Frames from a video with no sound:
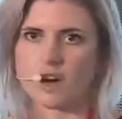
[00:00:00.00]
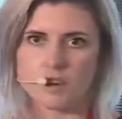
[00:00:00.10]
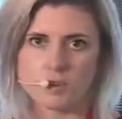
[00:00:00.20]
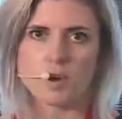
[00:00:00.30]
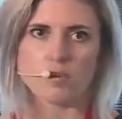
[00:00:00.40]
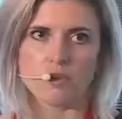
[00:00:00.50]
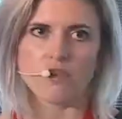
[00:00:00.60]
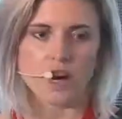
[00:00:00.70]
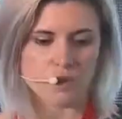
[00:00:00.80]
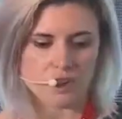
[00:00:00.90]
other people
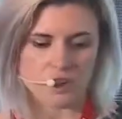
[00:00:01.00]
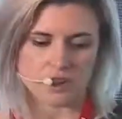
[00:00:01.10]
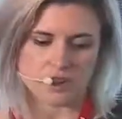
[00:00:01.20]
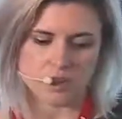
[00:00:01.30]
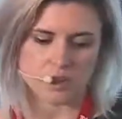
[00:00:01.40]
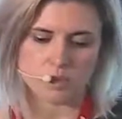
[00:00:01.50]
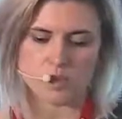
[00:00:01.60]
find within our system.